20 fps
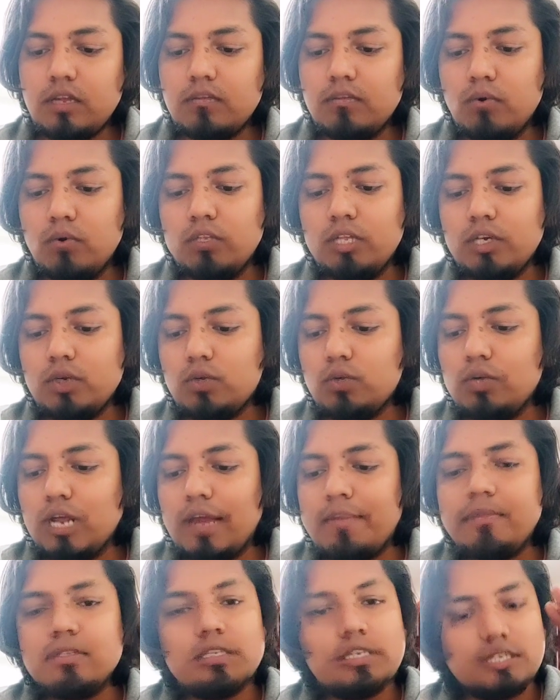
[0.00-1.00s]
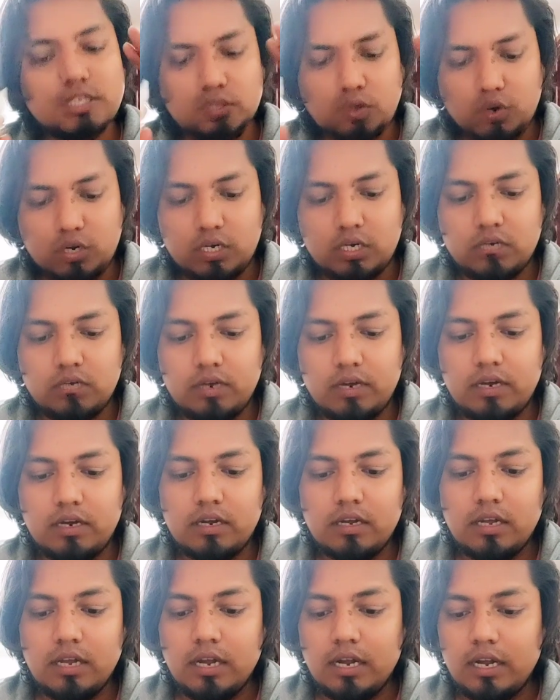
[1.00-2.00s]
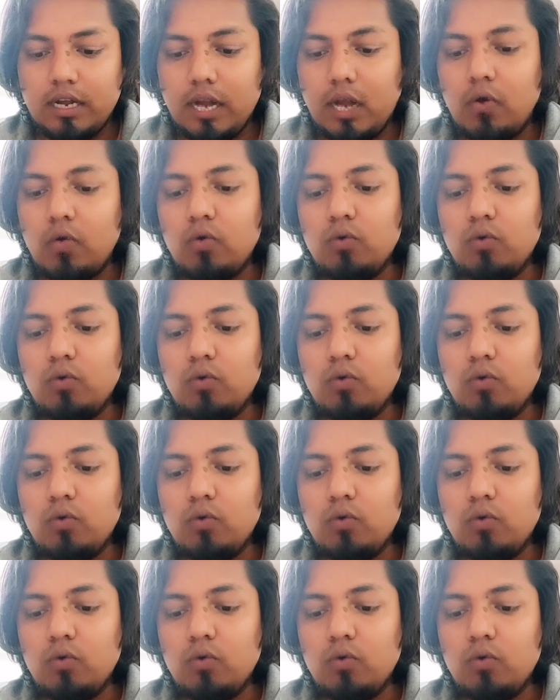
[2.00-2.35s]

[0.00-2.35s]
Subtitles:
more than two times is not required. Now